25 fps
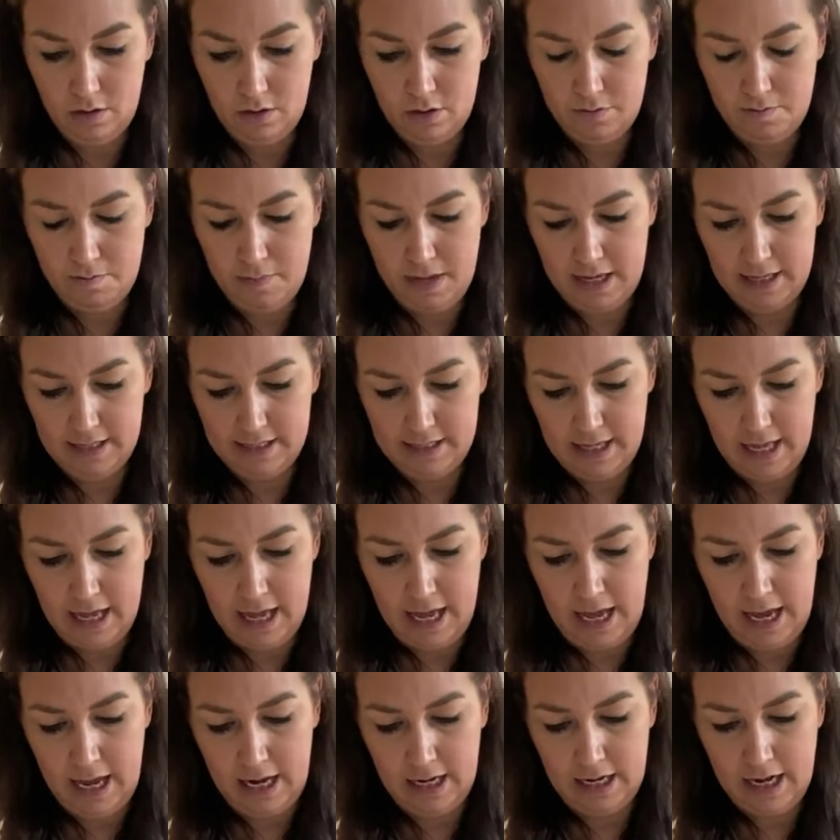Just mix it
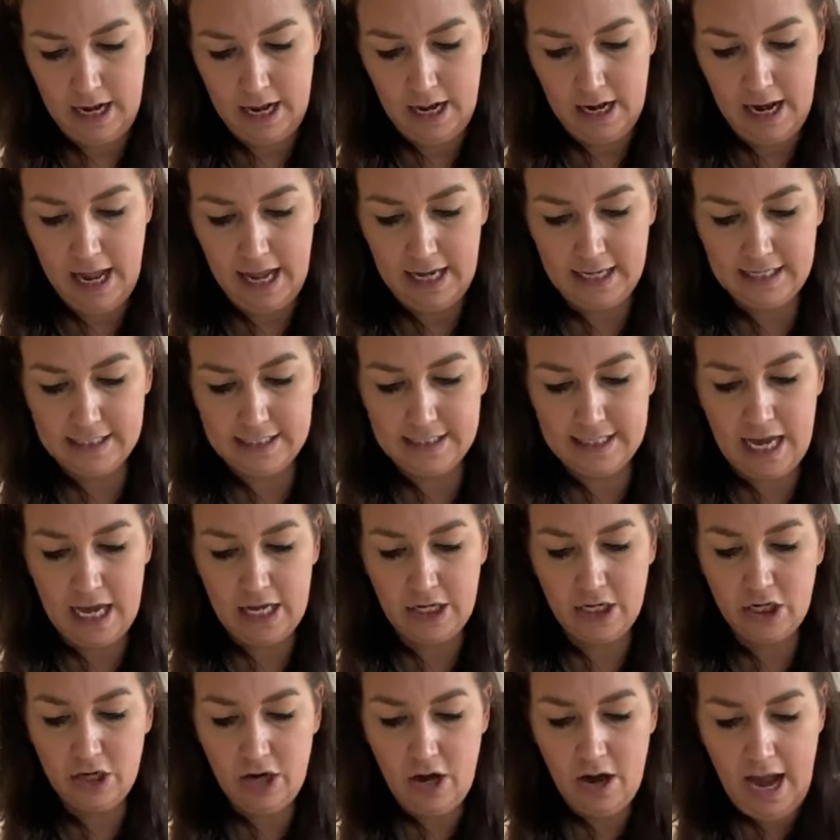in. Like I
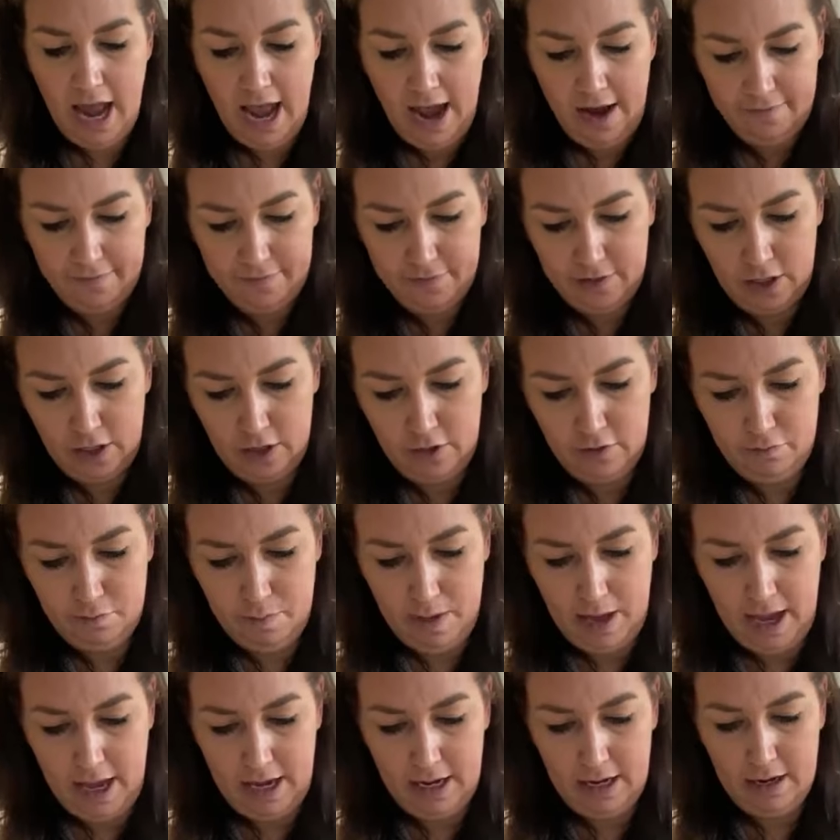said, you don't have to use
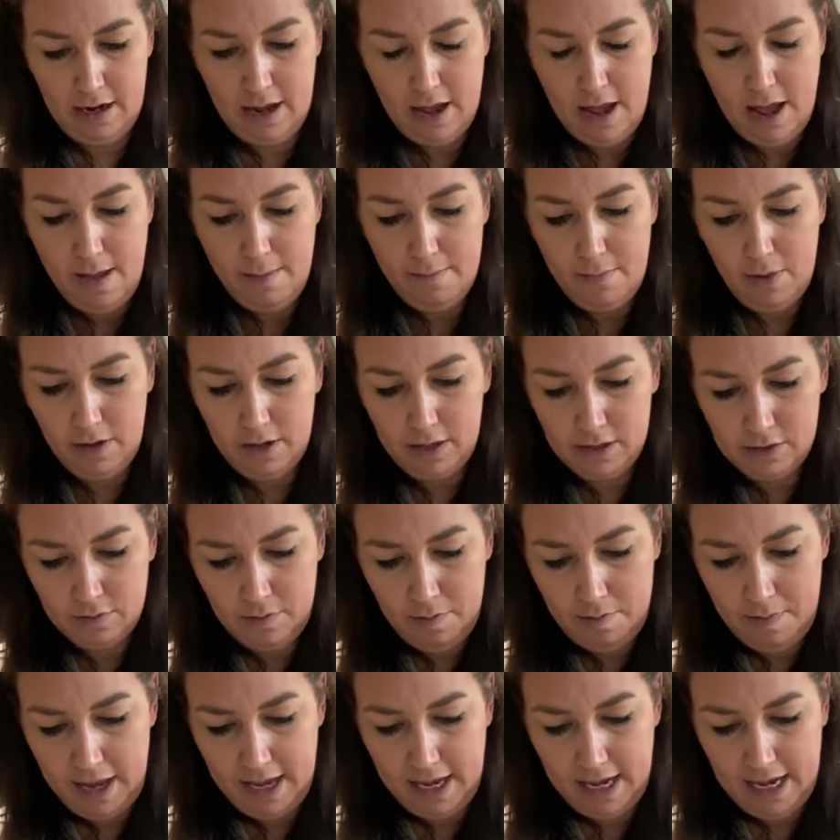paint, but because
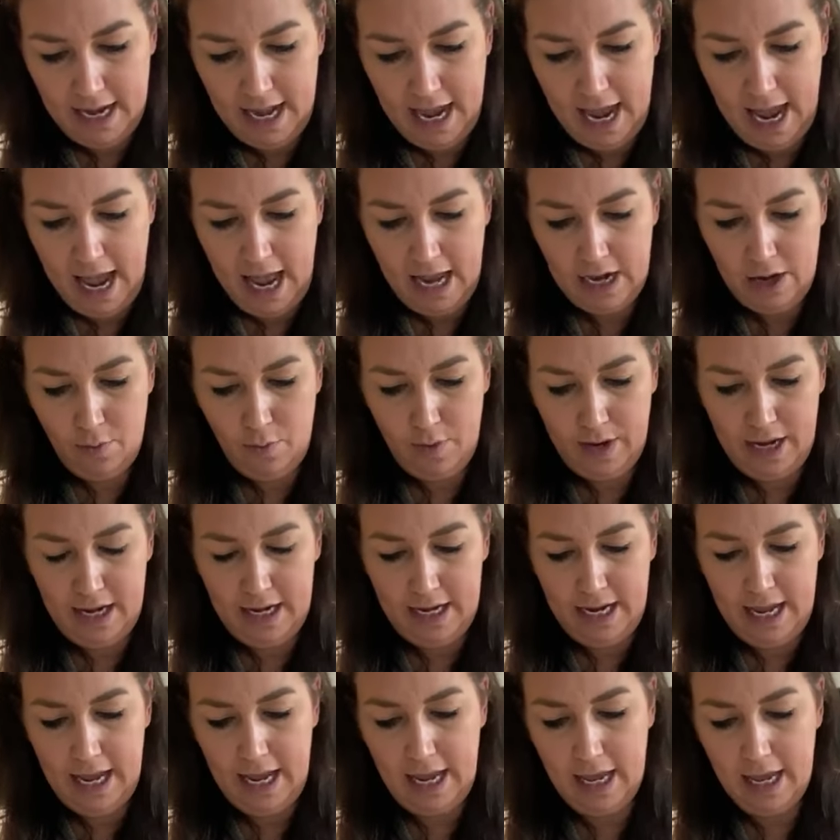we're making it
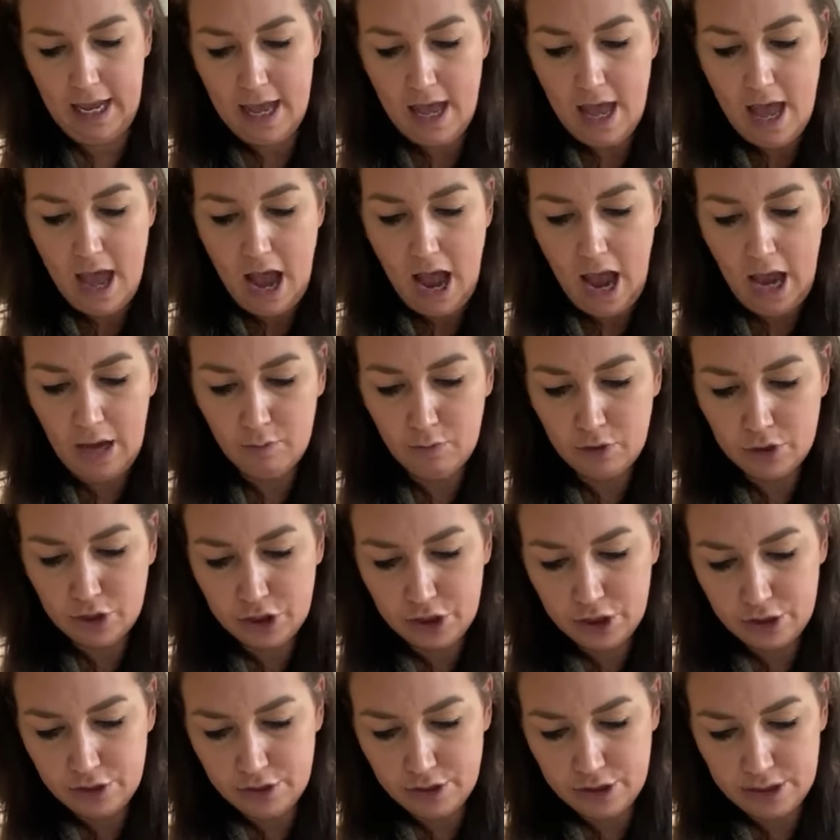Halloweeny, I would
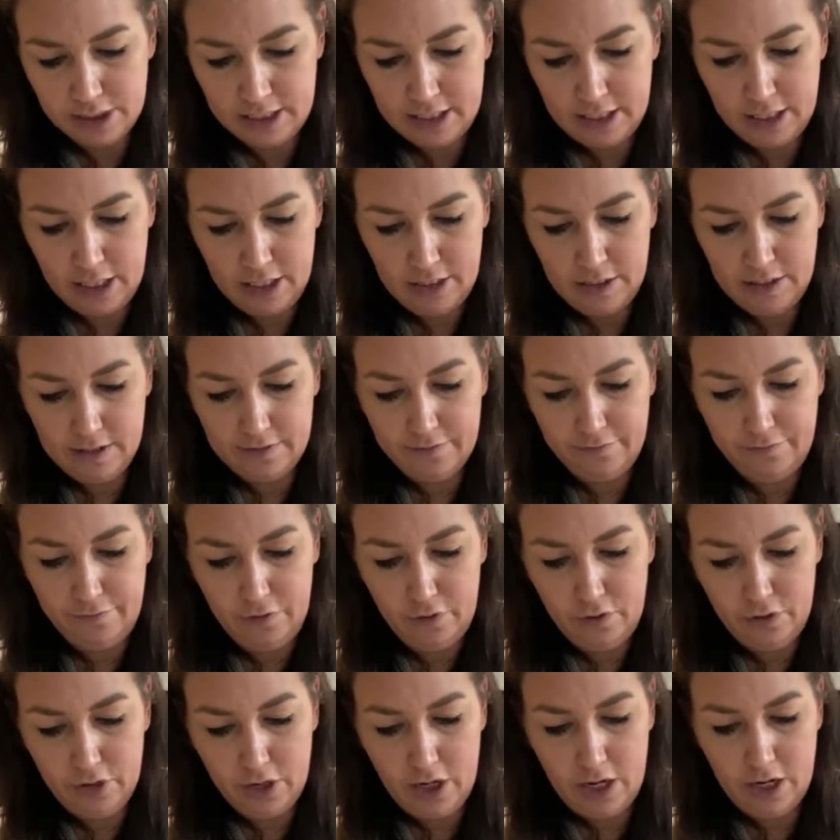usually use
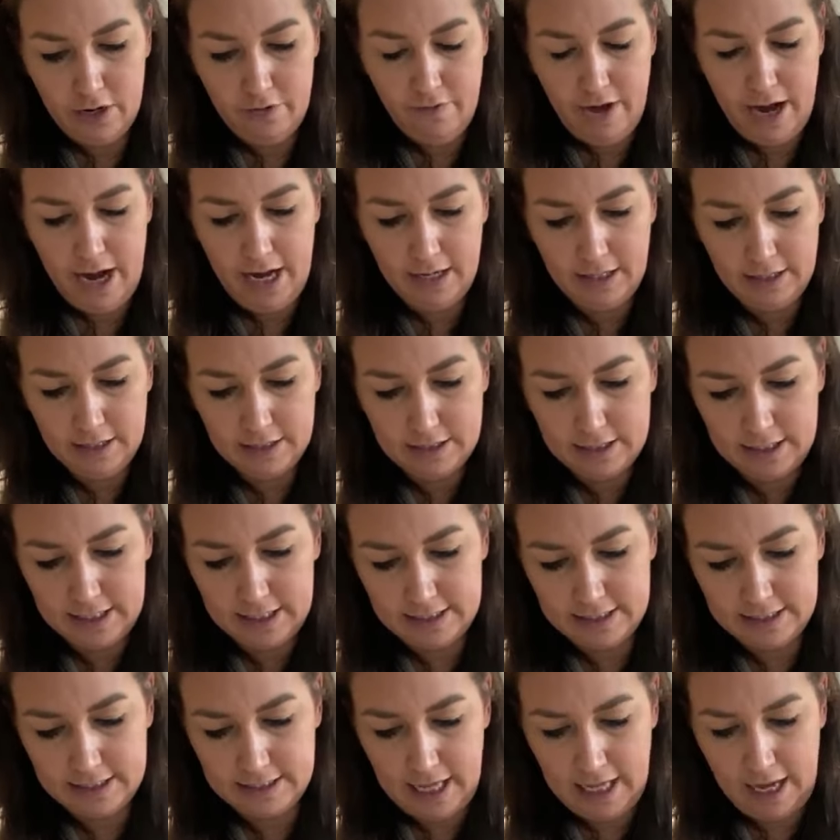food colouring so
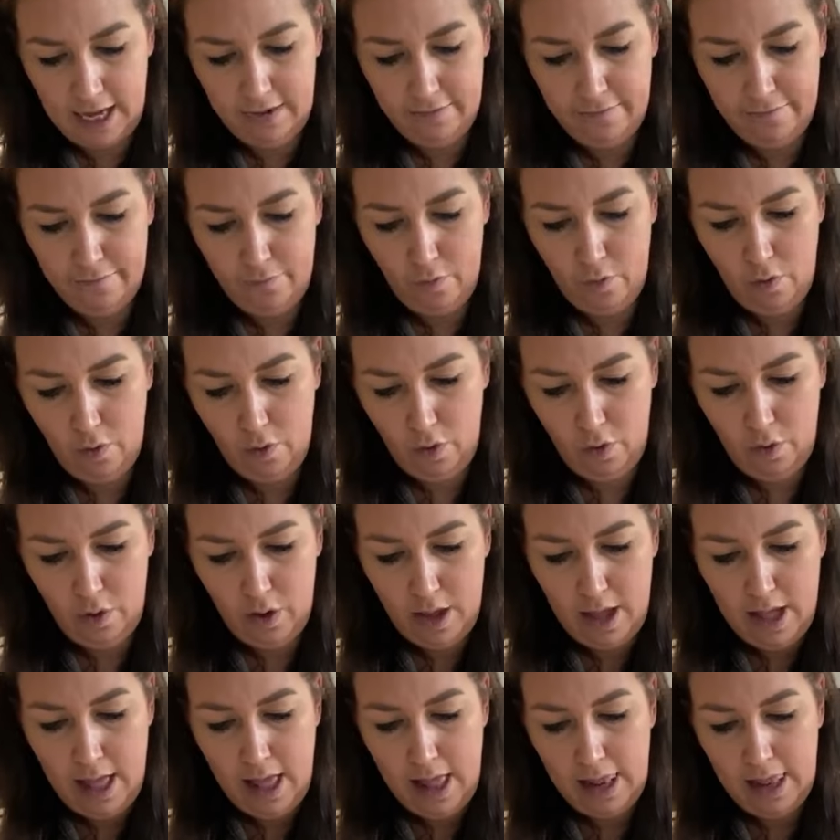that it's safe
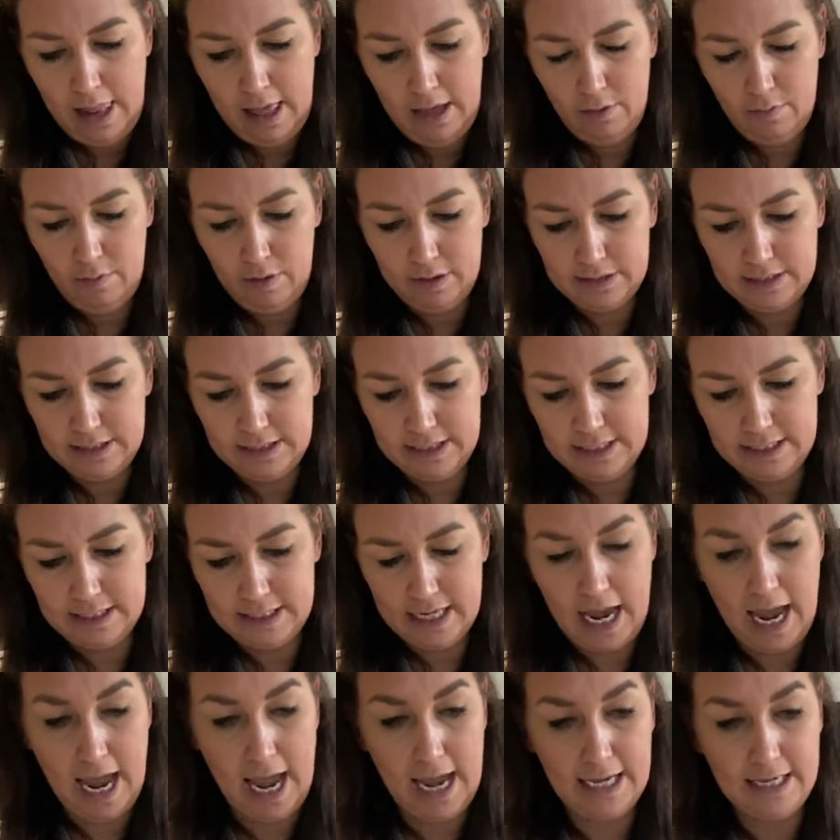for little ones to
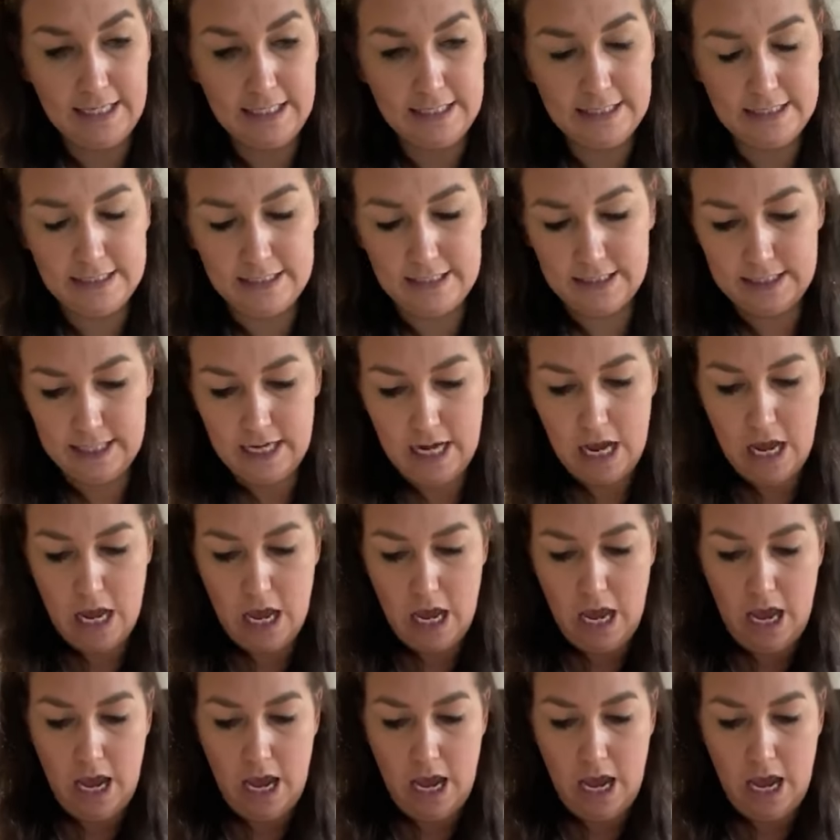taste.